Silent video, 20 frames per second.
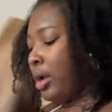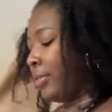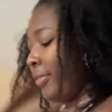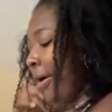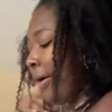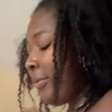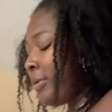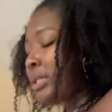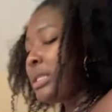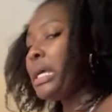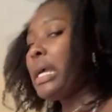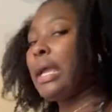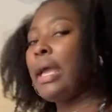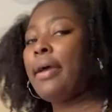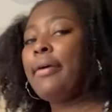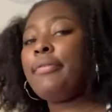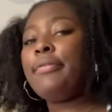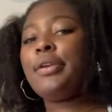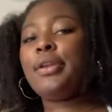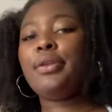That one's like
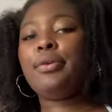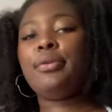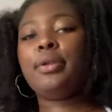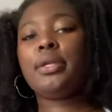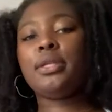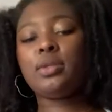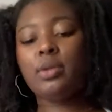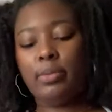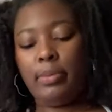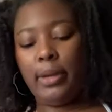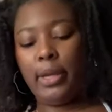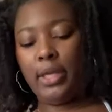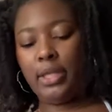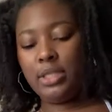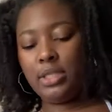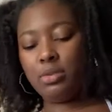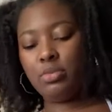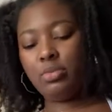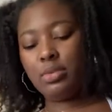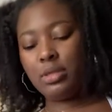heavy duty sweatpants.
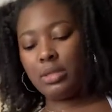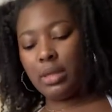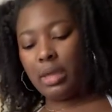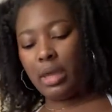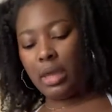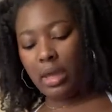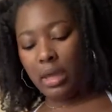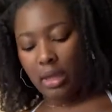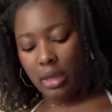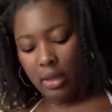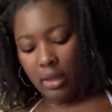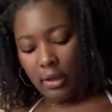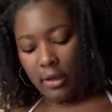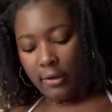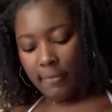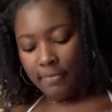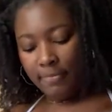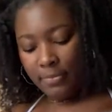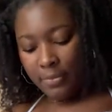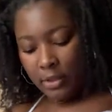This one's like a
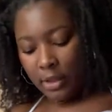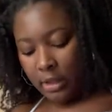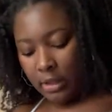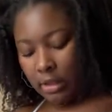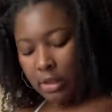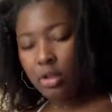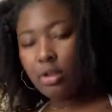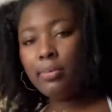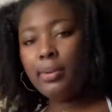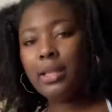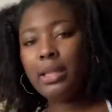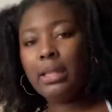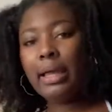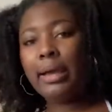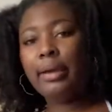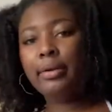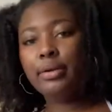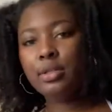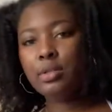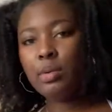little bit
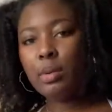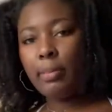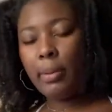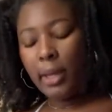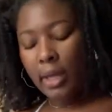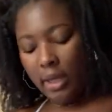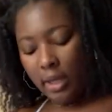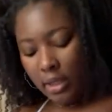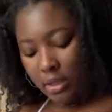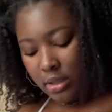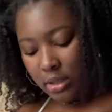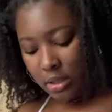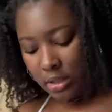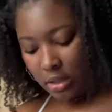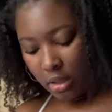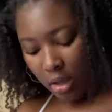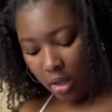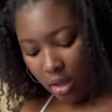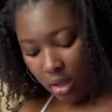lighter sweatpants.